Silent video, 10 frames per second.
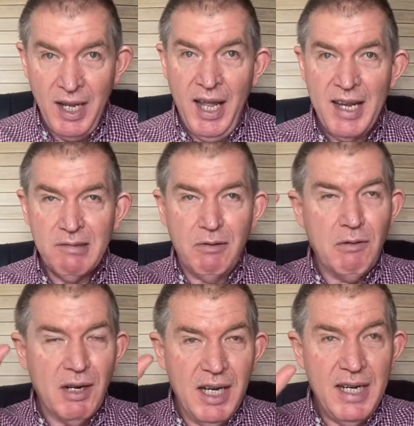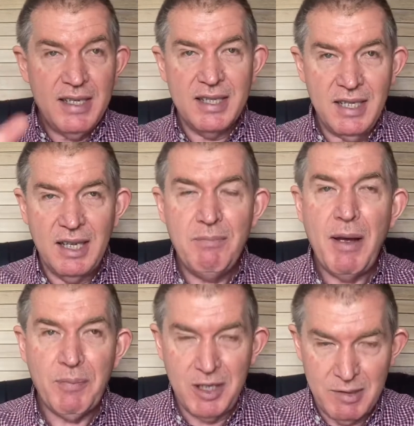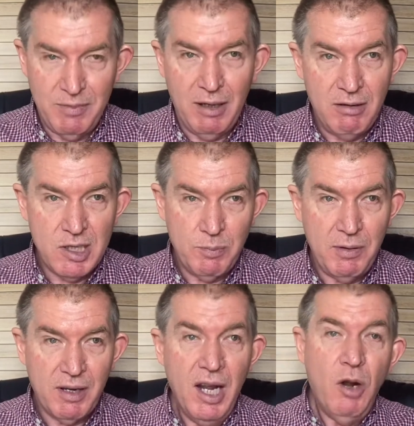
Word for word: As we were releasing the baptism of the Holy Spirit,